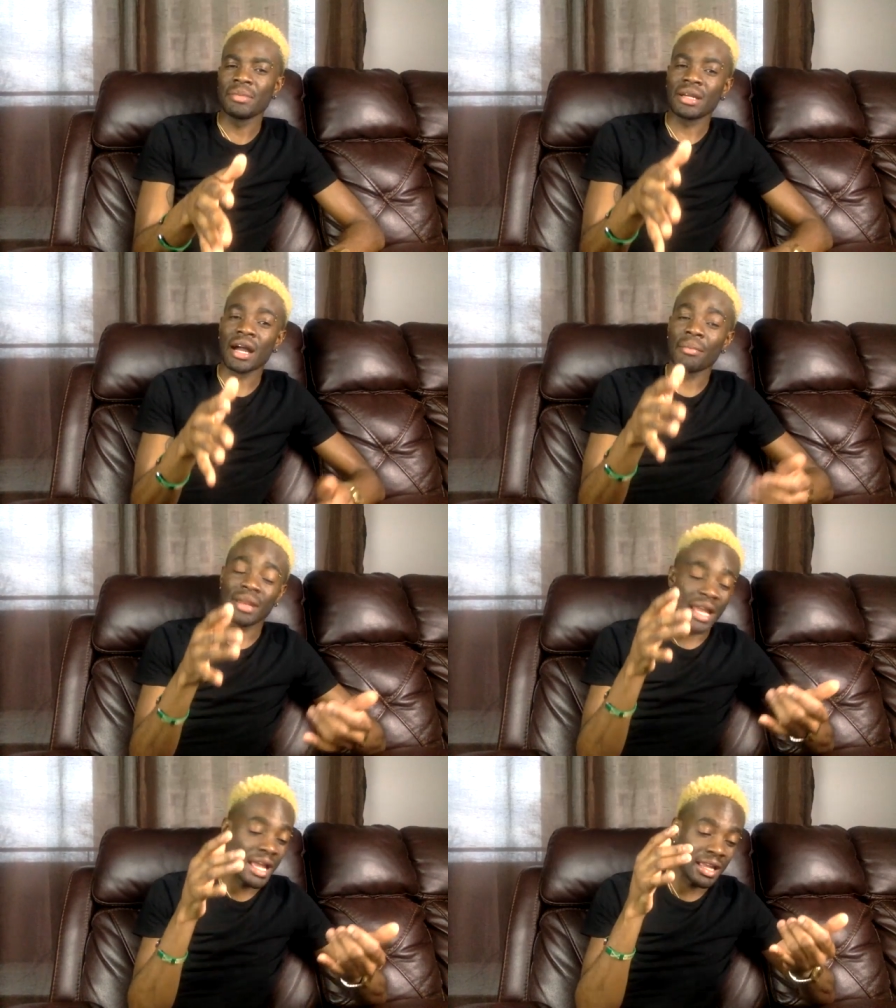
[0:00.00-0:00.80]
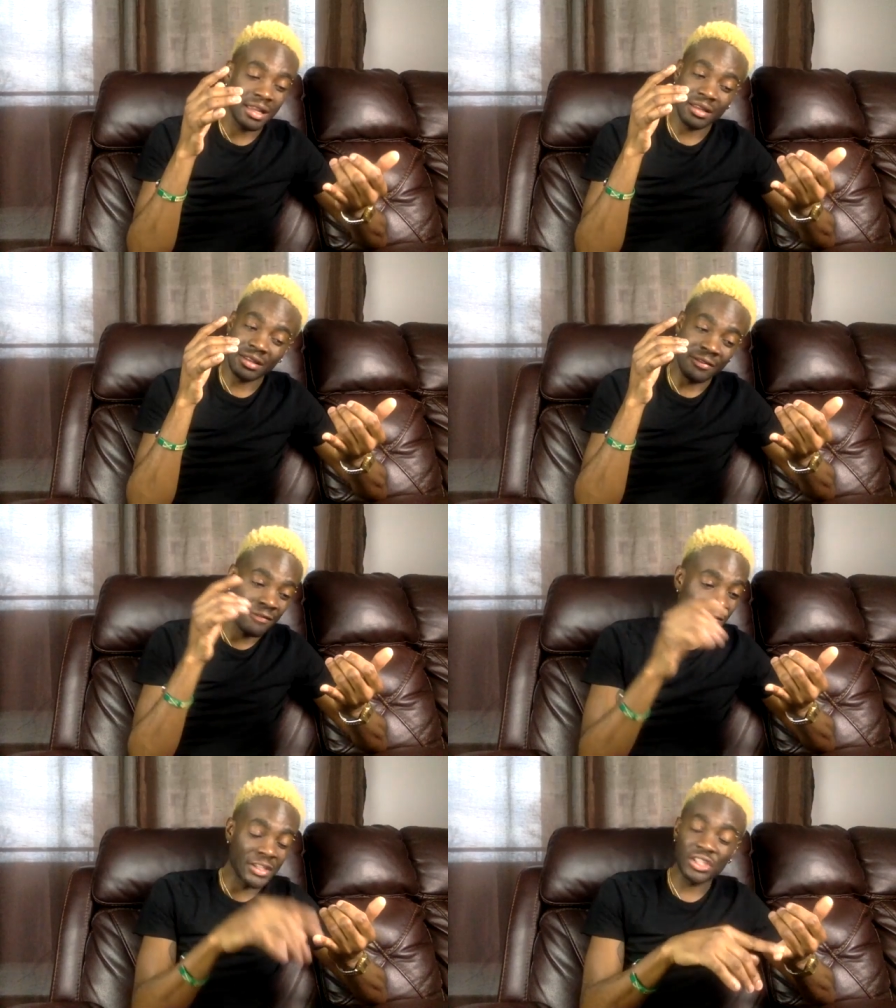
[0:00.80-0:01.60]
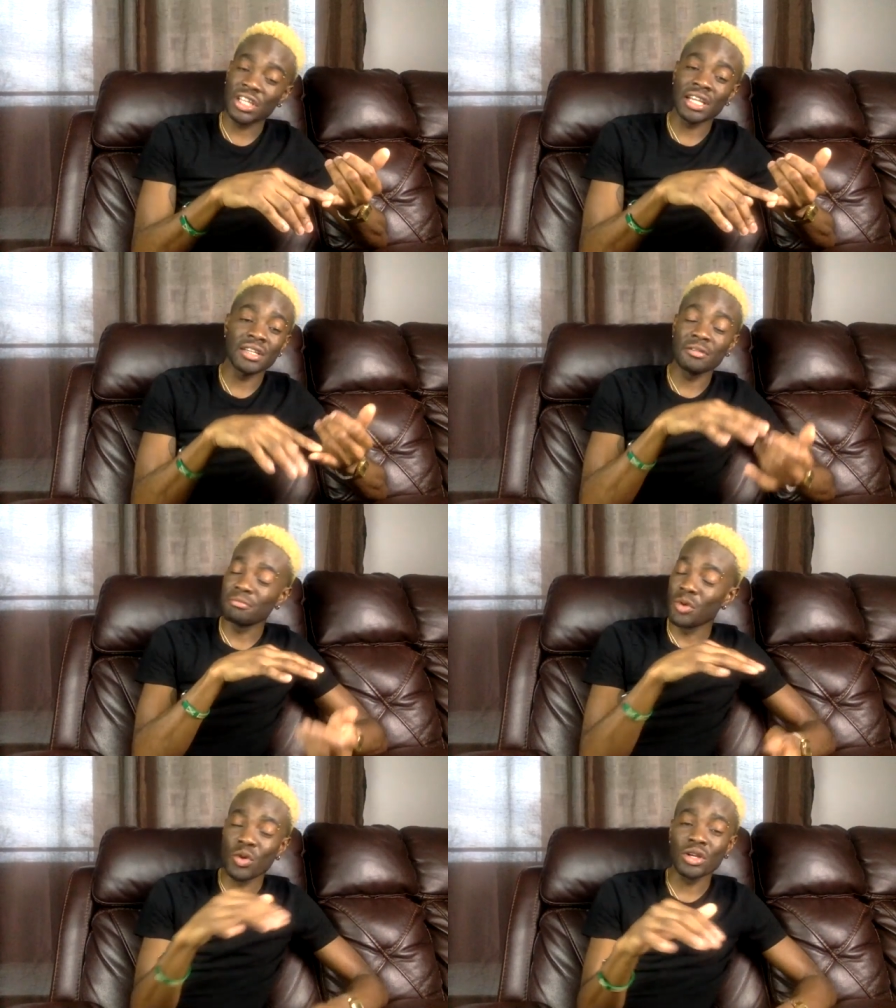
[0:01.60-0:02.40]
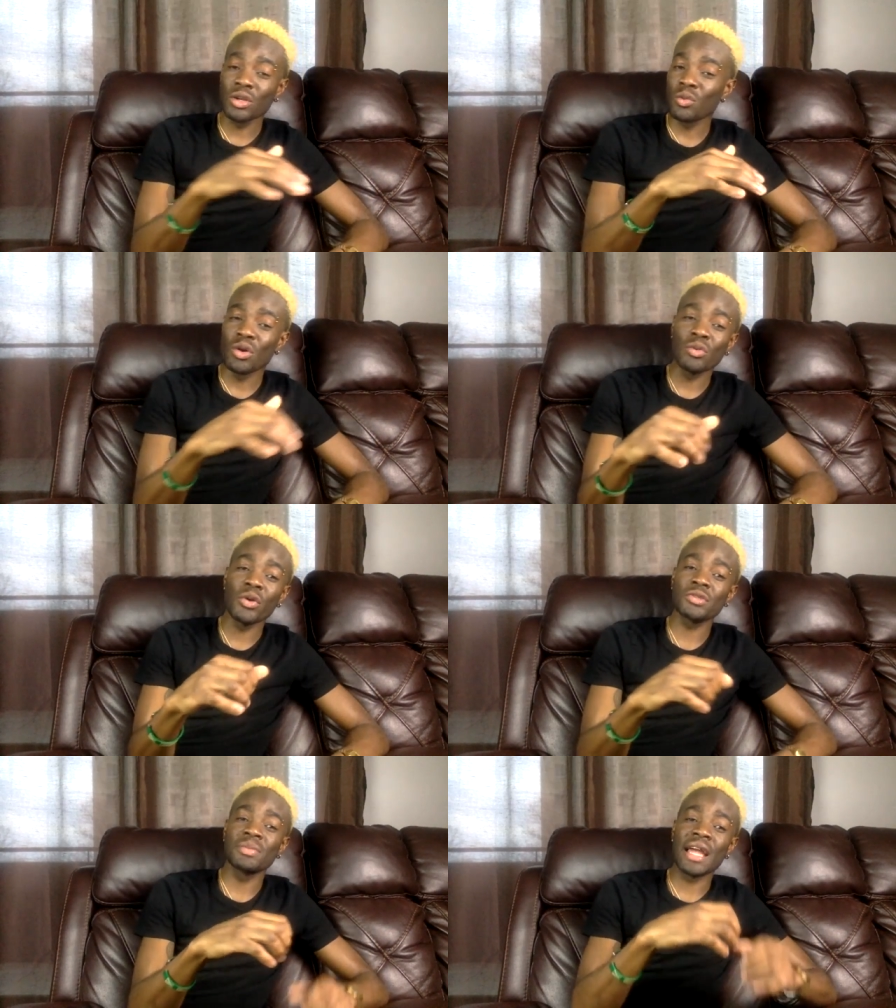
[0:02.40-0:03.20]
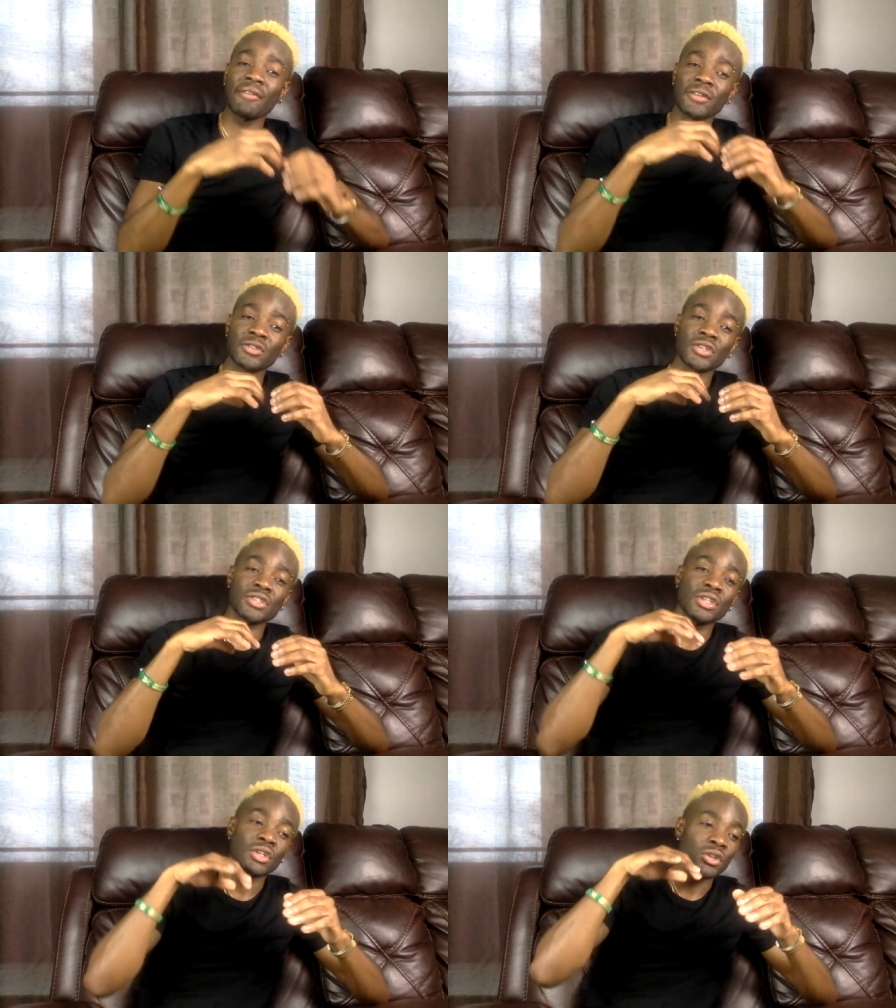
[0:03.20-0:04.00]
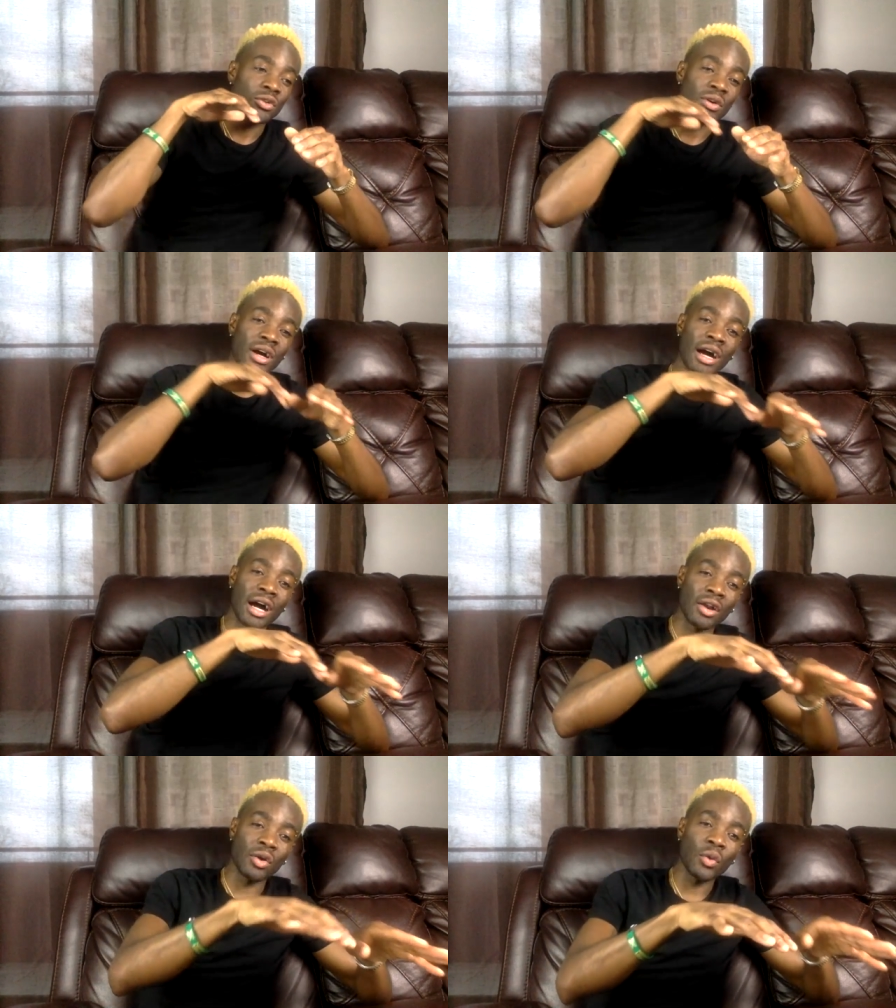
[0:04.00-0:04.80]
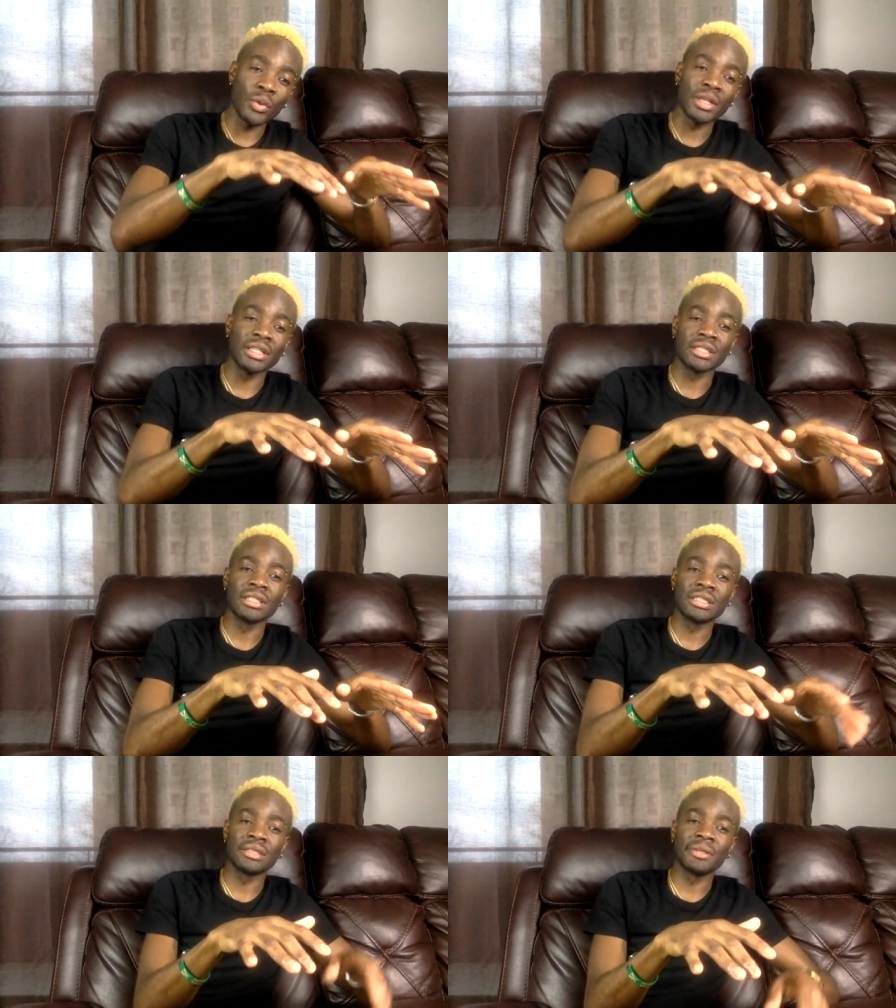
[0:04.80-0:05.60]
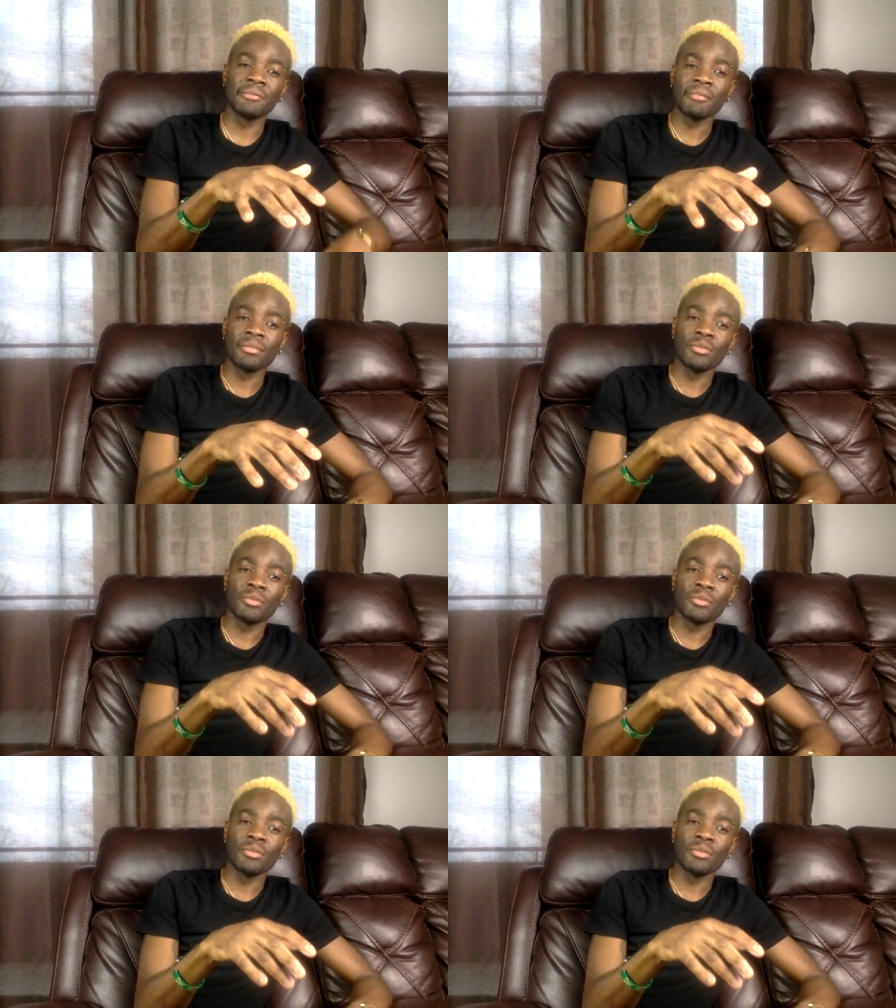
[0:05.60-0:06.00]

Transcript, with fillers: because I like the fish head, the bone, the whole works. I like for just Go all out with it. You see me?